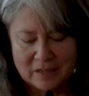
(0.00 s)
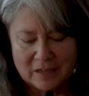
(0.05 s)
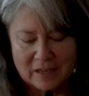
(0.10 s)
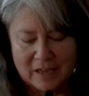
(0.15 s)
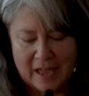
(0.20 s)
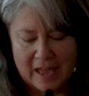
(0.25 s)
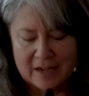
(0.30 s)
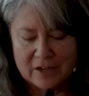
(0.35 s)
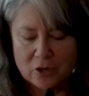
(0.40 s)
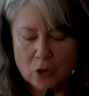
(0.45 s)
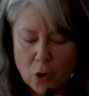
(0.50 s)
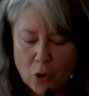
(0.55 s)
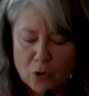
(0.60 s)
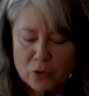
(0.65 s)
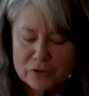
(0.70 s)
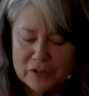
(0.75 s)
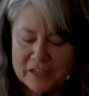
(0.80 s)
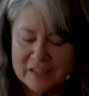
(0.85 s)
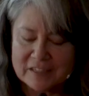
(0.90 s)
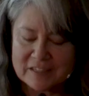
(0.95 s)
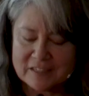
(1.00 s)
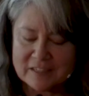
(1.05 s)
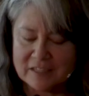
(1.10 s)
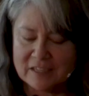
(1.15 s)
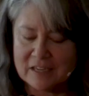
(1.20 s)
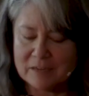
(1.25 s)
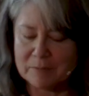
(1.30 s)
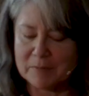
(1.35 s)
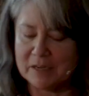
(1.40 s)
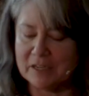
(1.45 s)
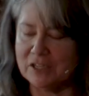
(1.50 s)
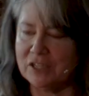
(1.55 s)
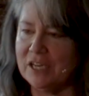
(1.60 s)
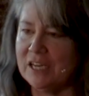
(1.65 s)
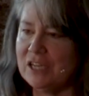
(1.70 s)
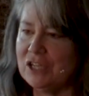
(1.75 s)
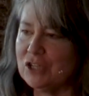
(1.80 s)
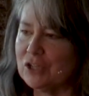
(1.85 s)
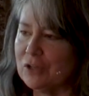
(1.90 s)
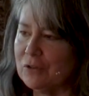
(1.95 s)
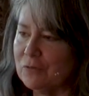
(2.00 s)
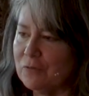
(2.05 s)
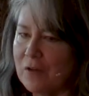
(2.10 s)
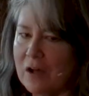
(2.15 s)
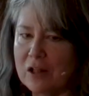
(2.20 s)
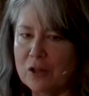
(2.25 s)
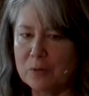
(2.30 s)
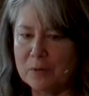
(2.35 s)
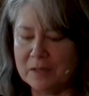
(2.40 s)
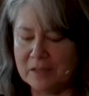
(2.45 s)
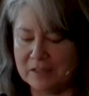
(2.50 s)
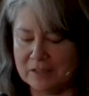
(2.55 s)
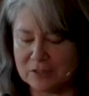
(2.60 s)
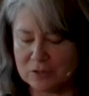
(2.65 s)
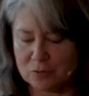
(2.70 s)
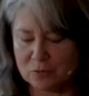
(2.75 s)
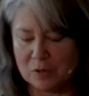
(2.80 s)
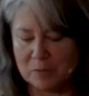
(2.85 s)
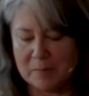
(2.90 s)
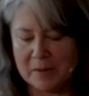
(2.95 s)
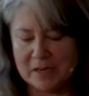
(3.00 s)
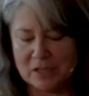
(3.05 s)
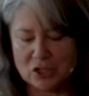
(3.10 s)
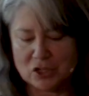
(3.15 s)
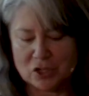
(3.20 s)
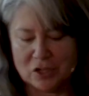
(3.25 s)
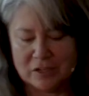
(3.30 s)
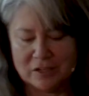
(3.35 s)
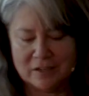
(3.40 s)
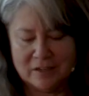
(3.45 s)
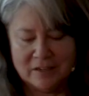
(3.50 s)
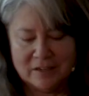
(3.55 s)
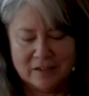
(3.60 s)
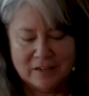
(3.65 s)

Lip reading: At an all-night sitting meditation following his cremation,